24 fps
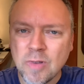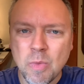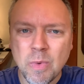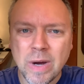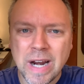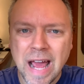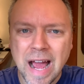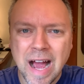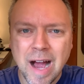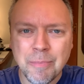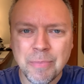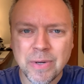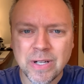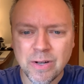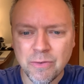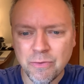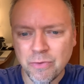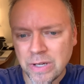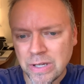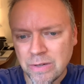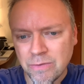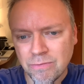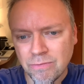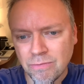would happen if
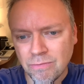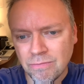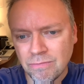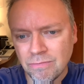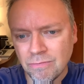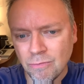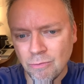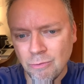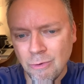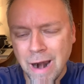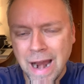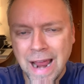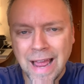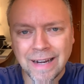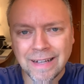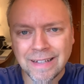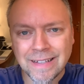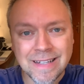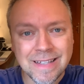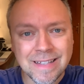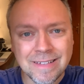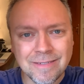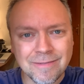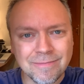we ran
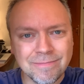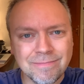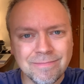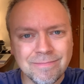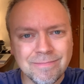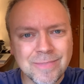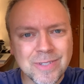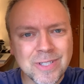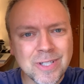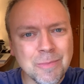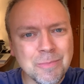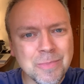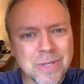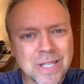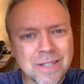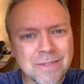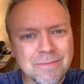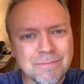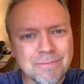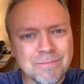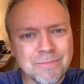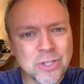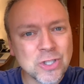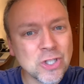into
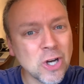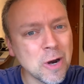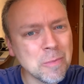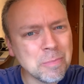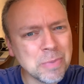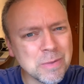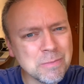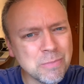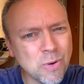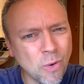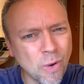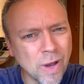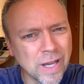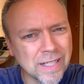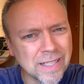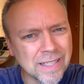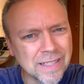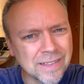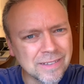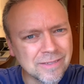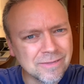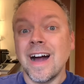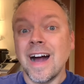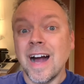something sharp and pointy.